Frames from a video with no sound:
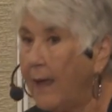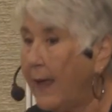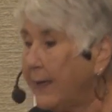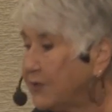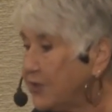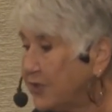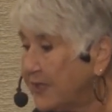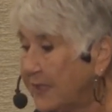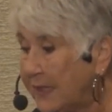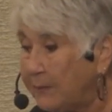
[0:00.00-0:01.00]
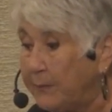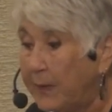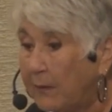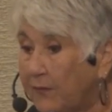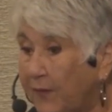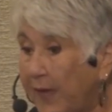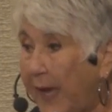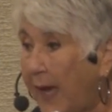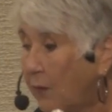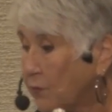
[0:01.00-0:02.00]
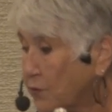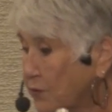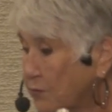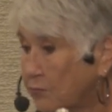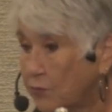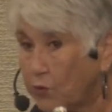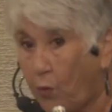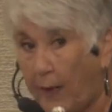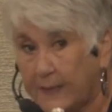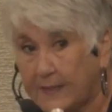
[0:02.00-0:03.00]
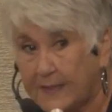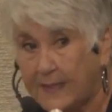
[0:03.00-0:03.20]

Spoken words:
And she milked the cows twice a